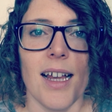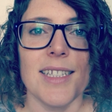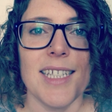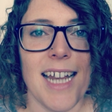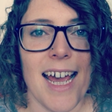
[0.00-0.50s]

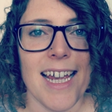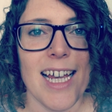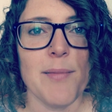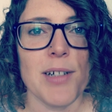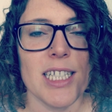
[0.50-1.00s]

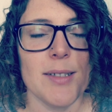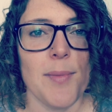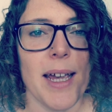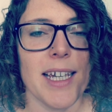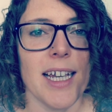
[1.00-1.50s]
Today I'm going to be
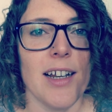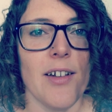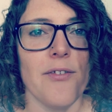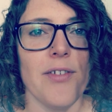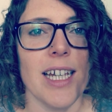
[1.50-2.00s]
making
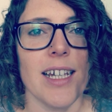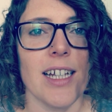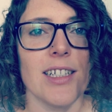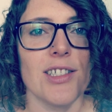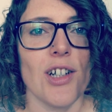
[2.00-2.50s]

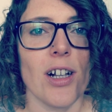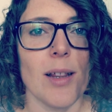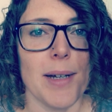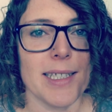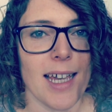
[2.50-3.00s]
vegan
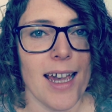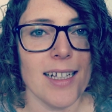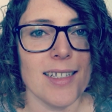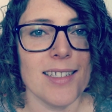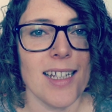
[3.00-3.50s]
chocolate
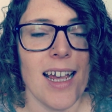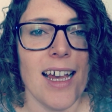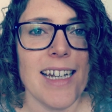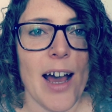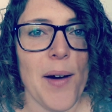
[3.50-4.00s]
biscuits.
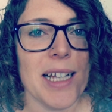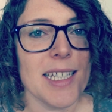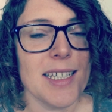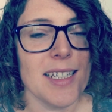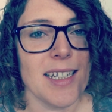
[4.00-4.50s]
Now, as
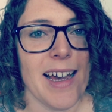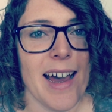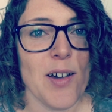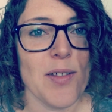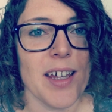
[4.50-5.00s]
this is a
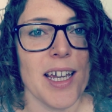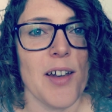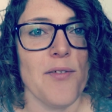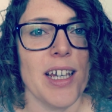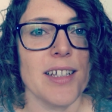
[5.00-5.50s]

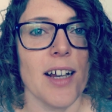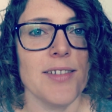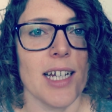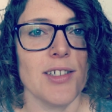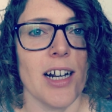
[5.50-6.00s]
healthy vegan
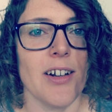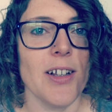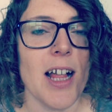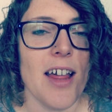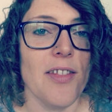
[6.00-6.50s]
lifestyle
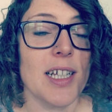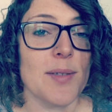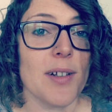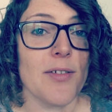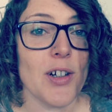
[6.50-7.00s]
channel,
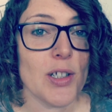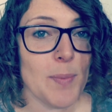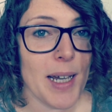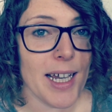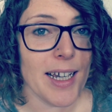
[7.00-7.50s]
this will of course
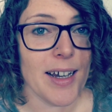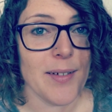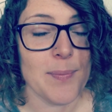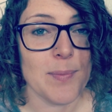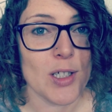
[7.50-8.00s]
be
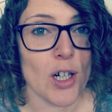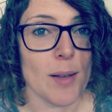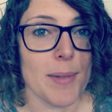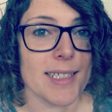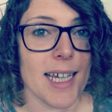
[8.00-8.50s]

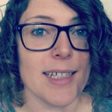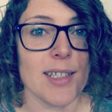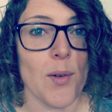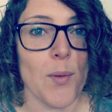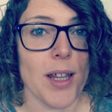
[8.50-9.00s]
chocolate
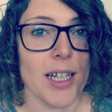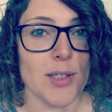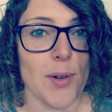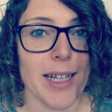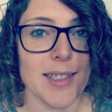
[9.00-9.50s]
biscuits with a
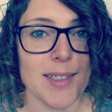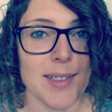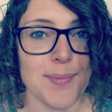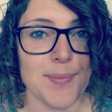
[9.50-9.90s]
twist.